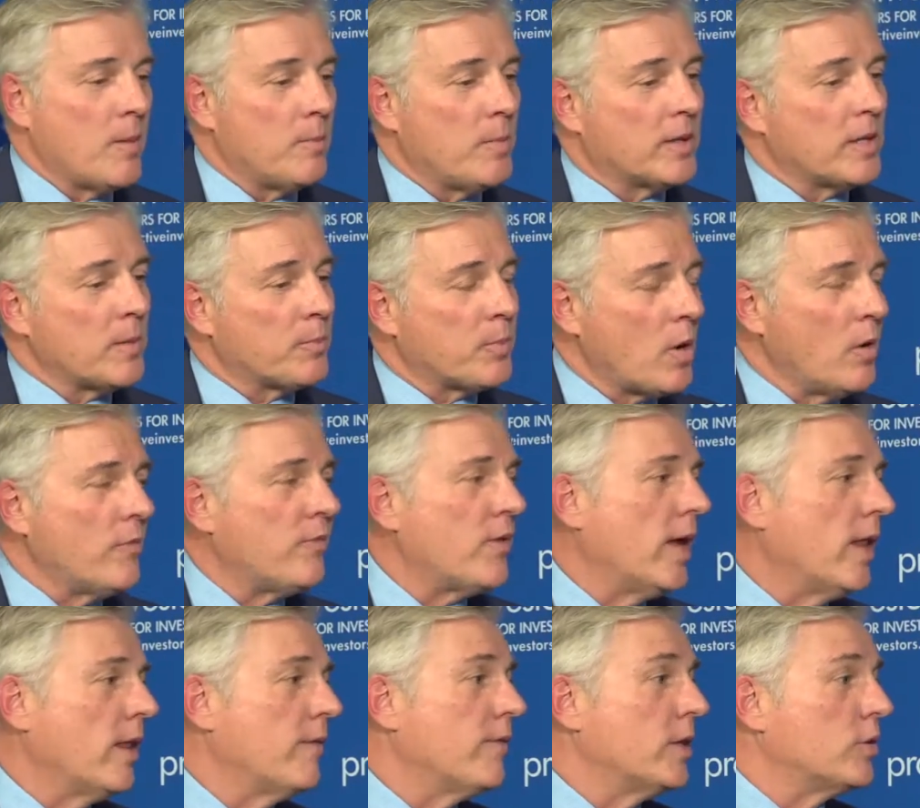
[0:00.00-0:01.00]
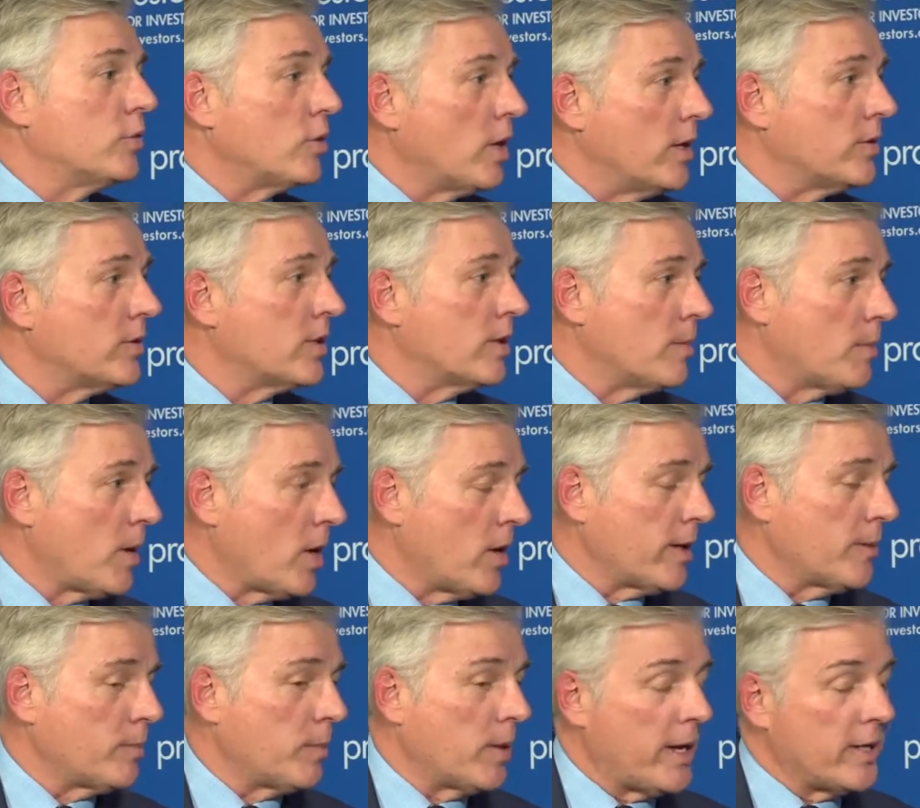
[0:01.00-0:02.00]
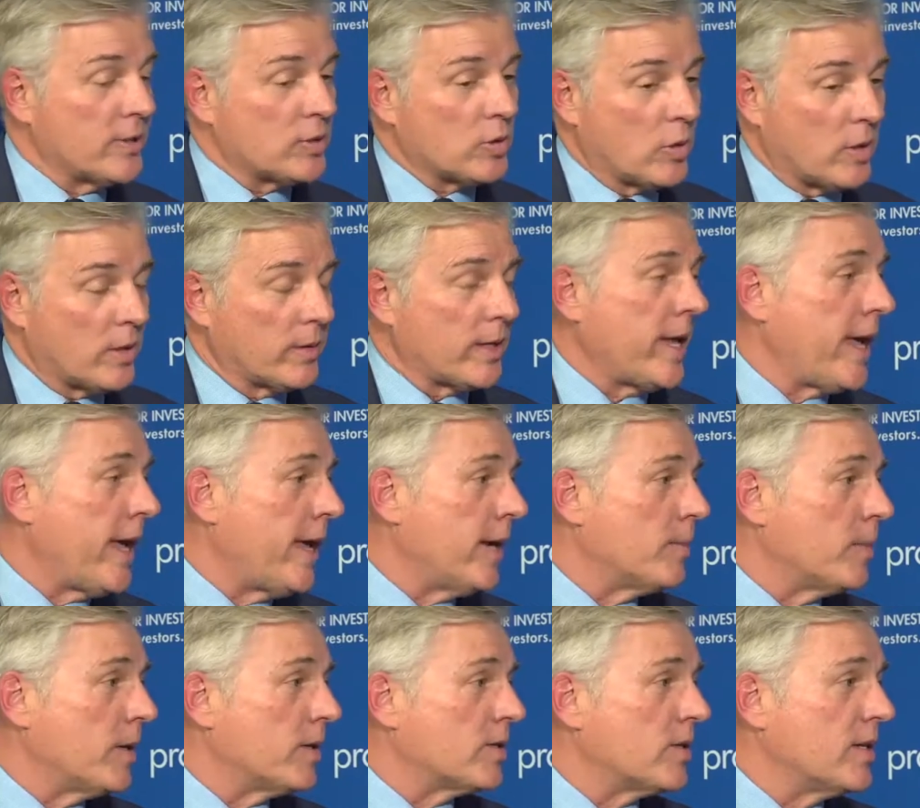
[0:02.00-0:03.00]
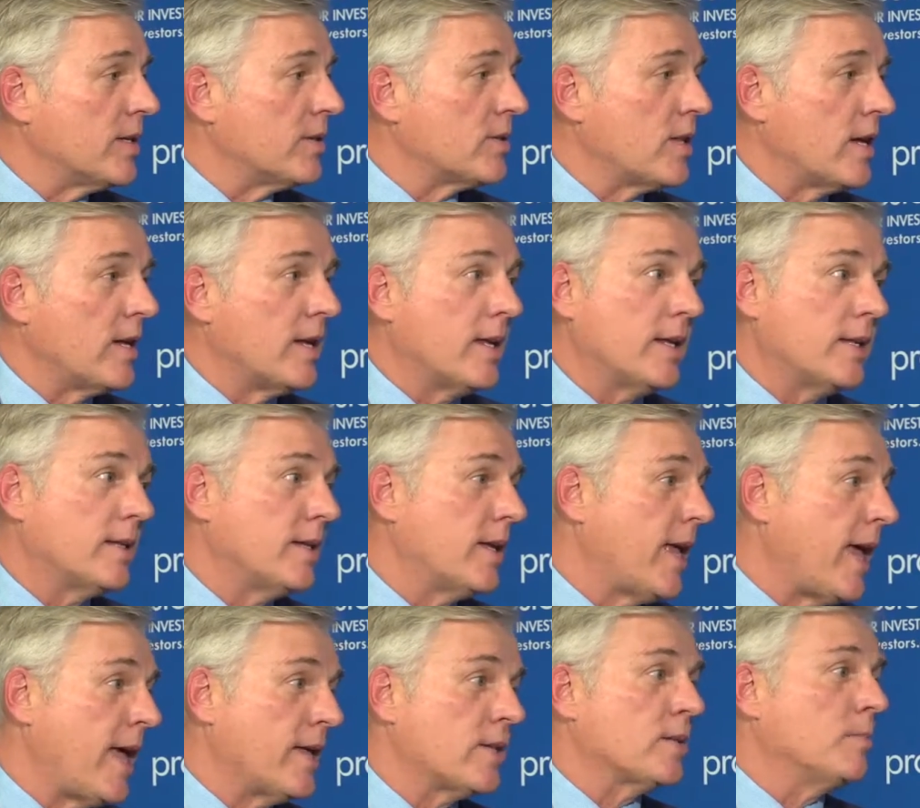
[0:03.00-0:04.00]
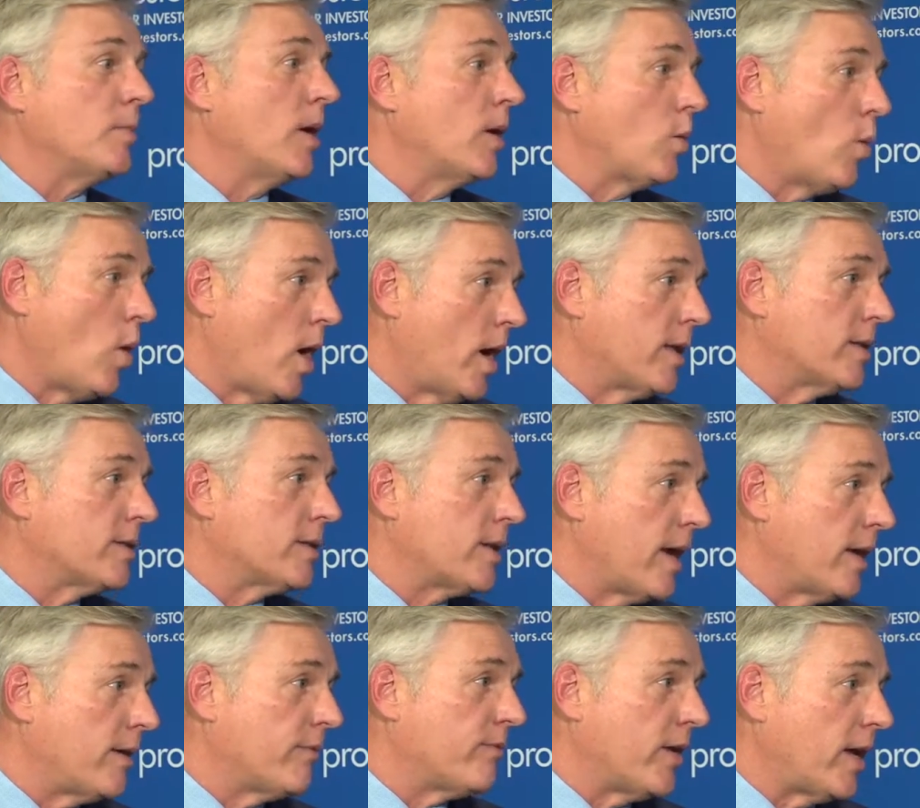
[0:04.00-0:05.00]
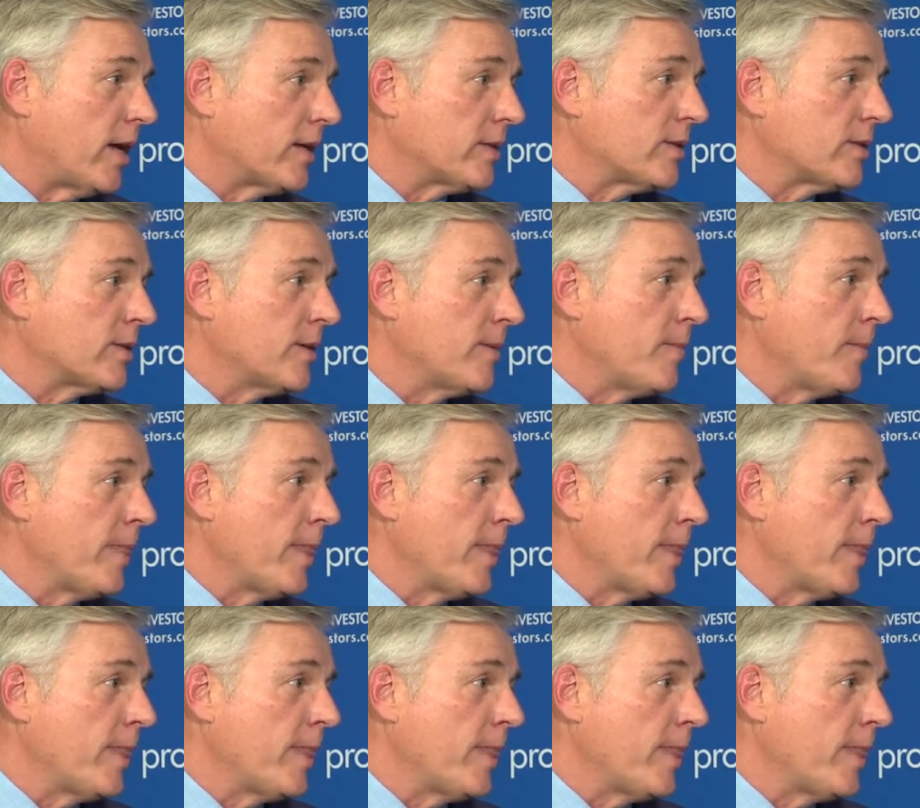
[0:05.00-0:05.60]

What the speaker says: But the profile of the drugs in the marketplace, or cannabis, is that it has some unwanted side effects.